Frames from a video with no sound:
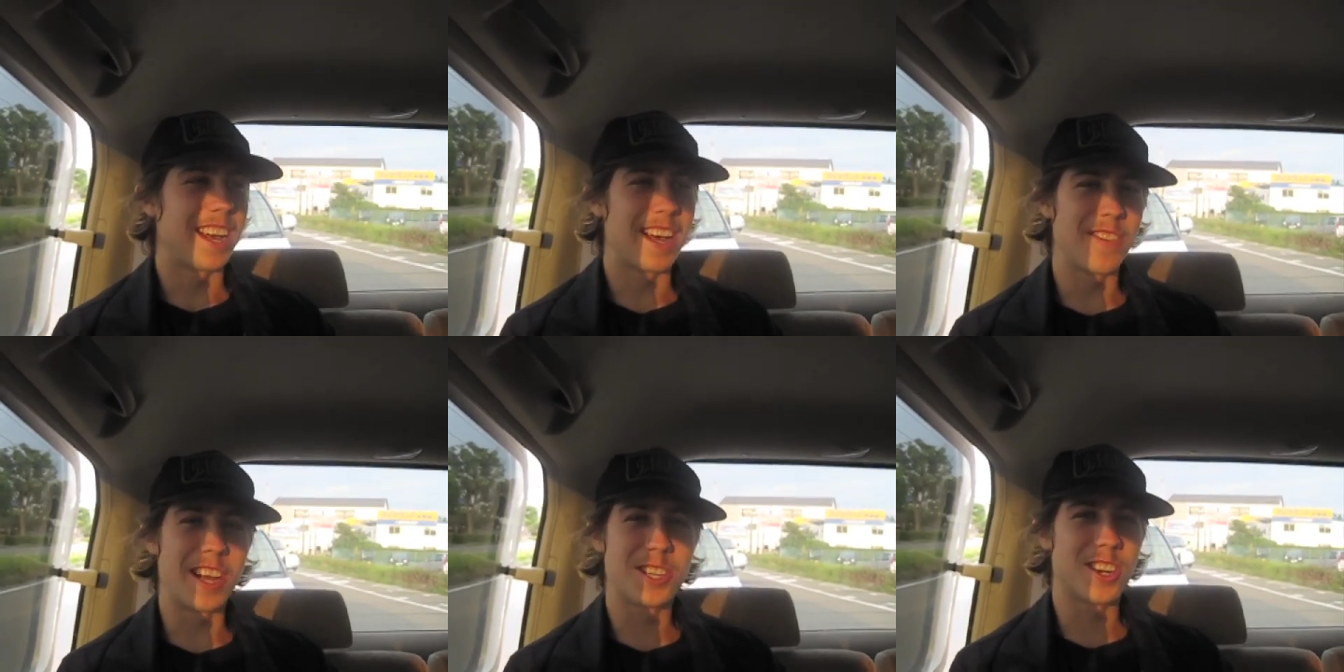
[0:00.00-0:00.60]

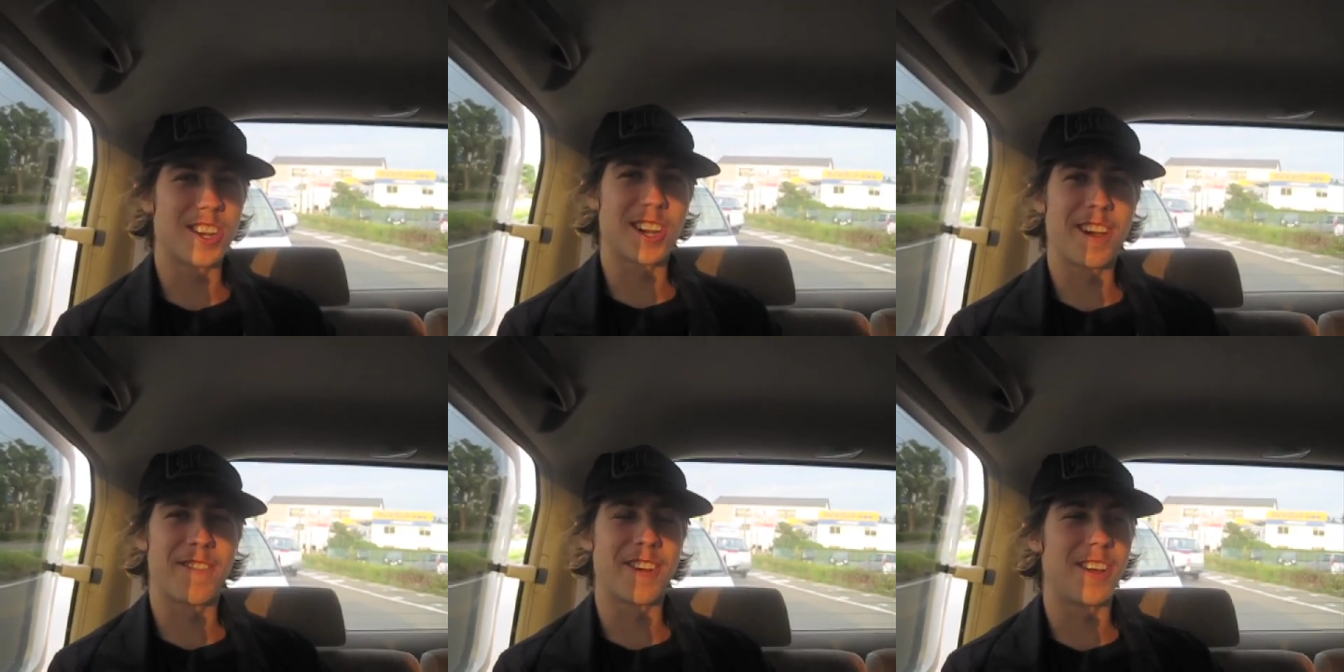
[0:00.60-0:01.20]
I'm not drunk
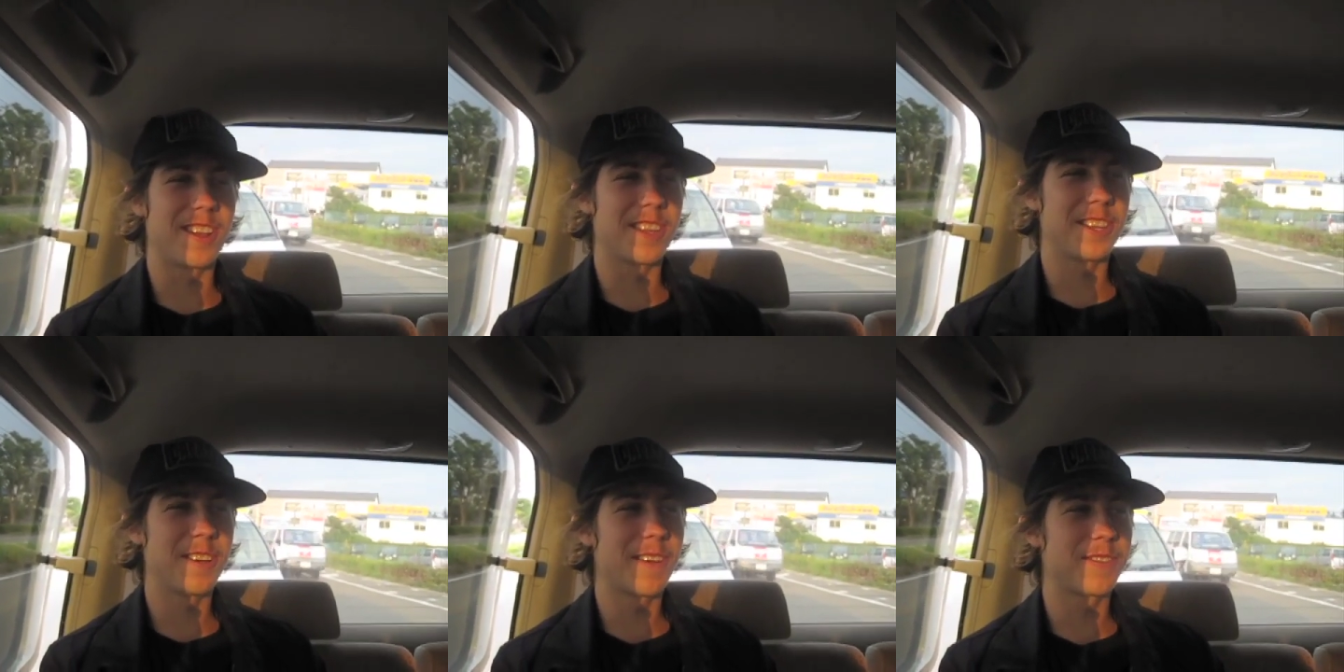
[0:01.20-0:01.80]
enough for all
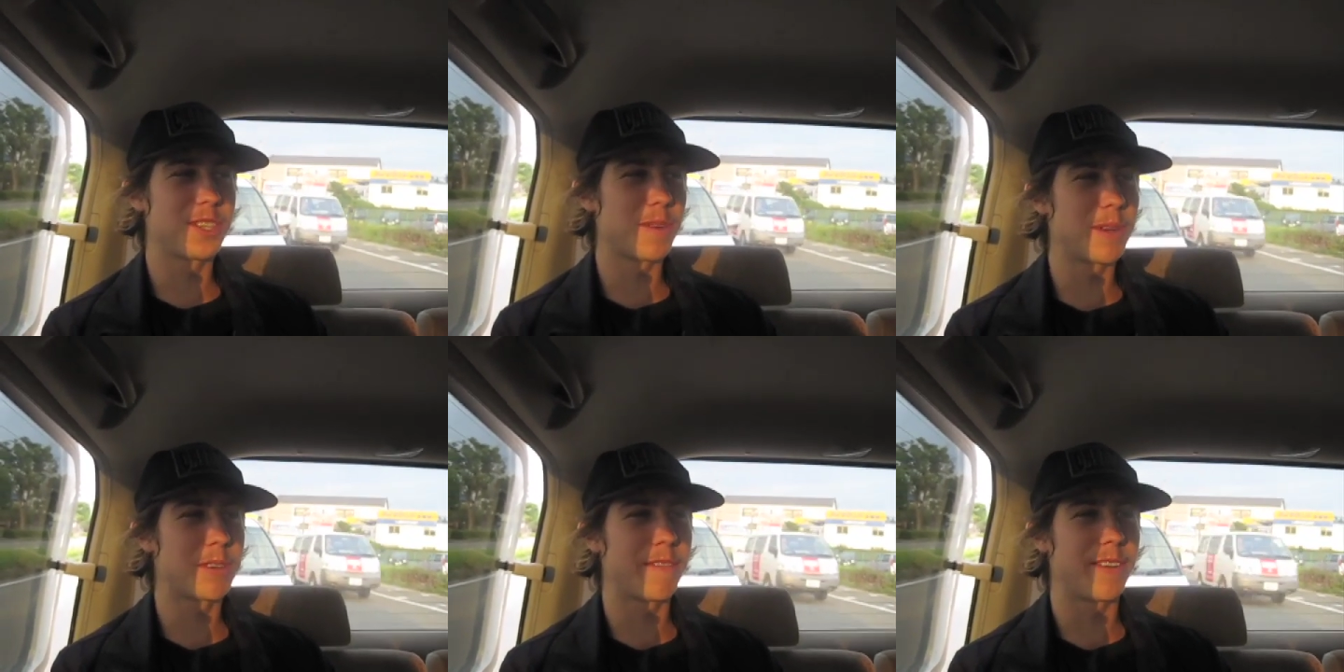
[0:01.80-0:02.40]
that. You have so
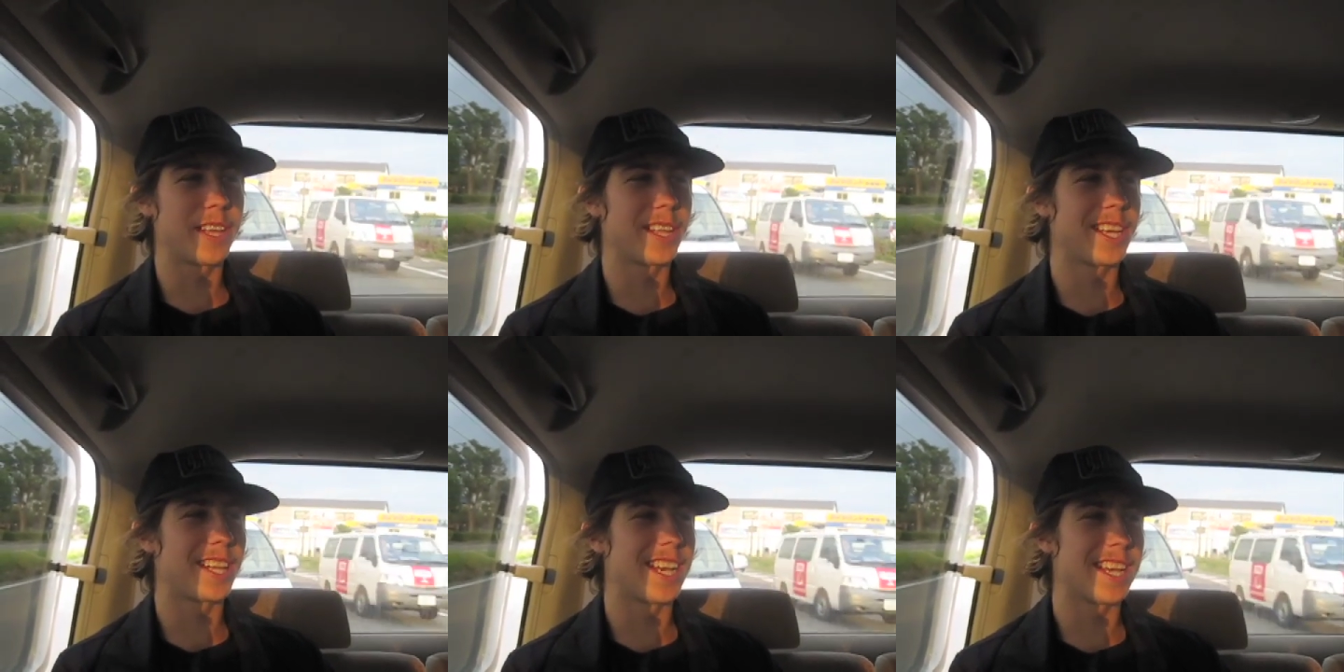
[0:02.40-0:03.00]
much
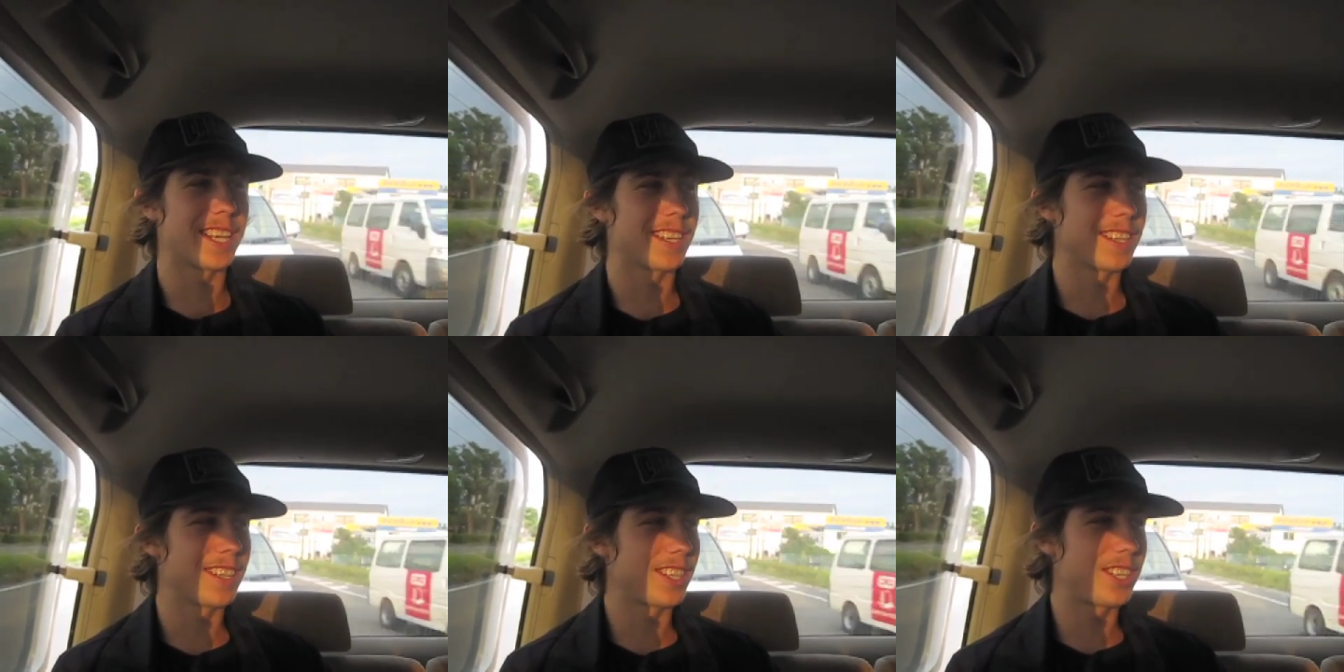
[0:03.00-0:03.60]
revealing, like,
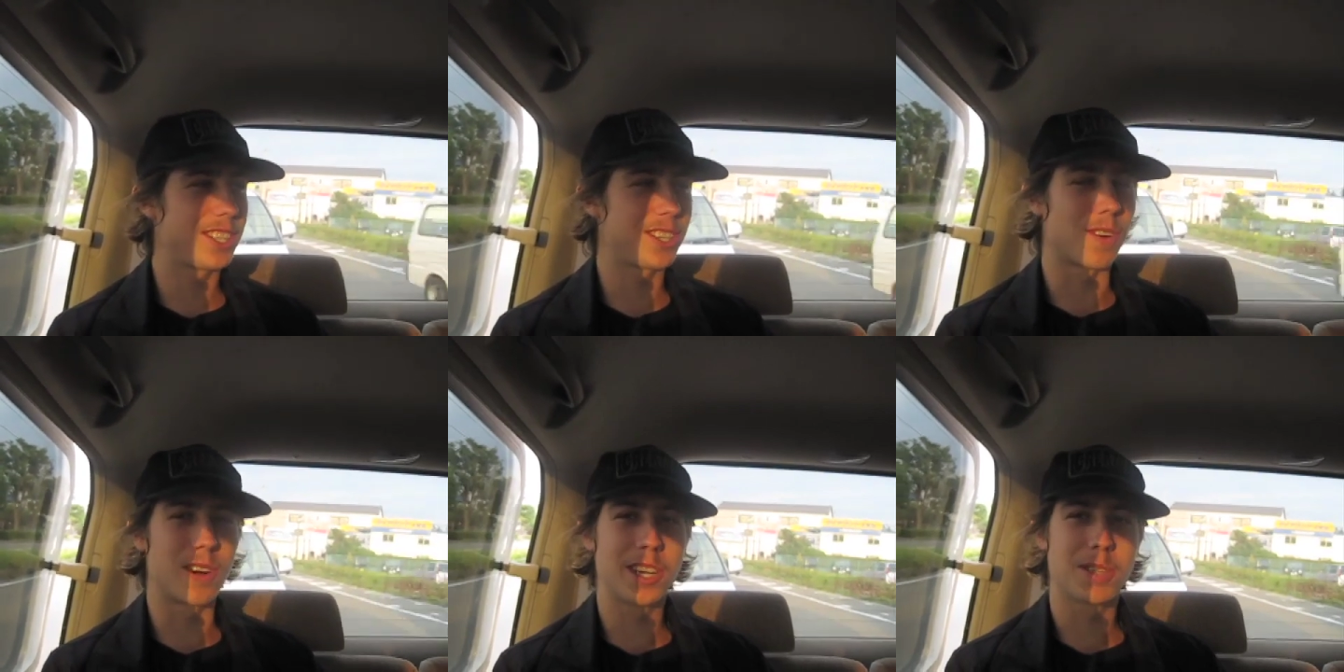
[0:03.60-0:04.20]

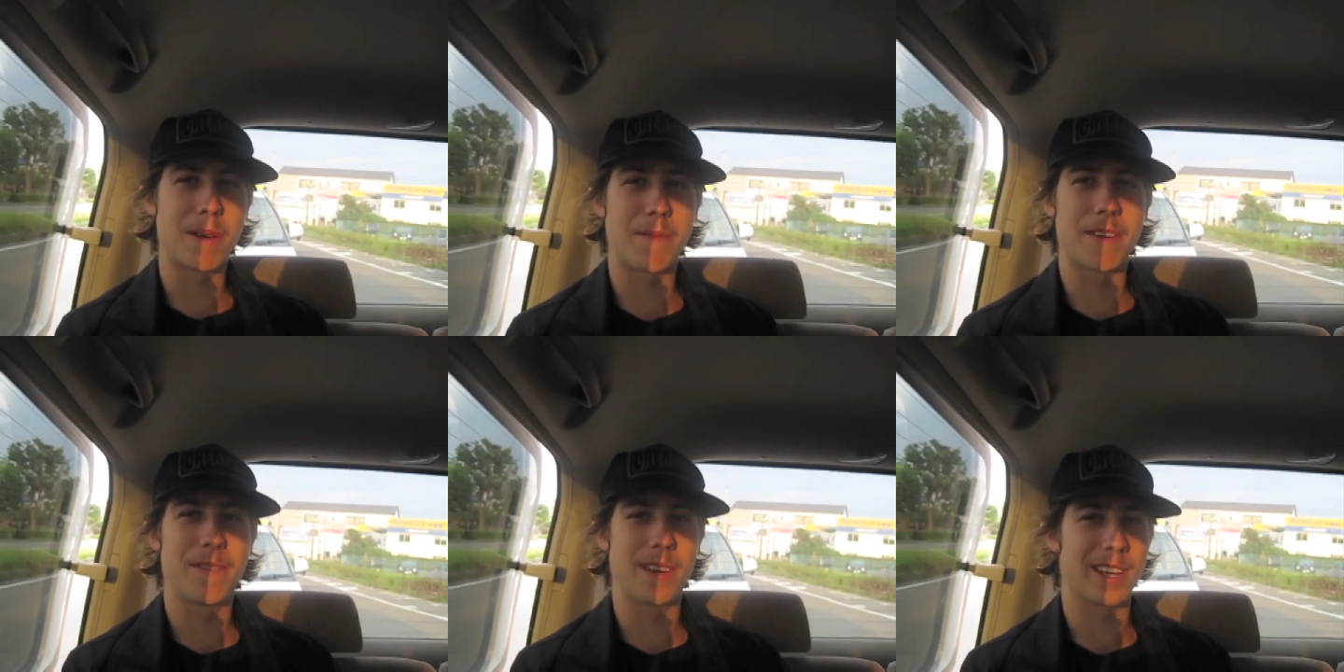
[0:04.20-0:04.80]
stories about
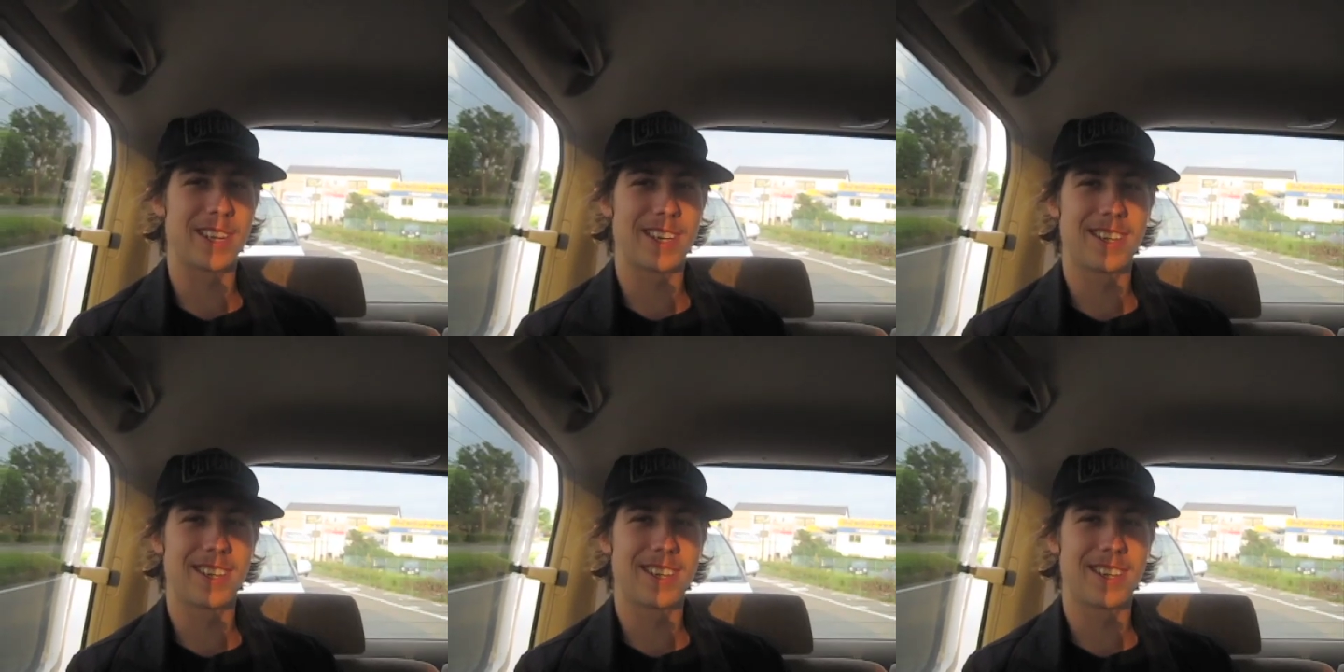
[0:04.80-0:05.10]
my fucking,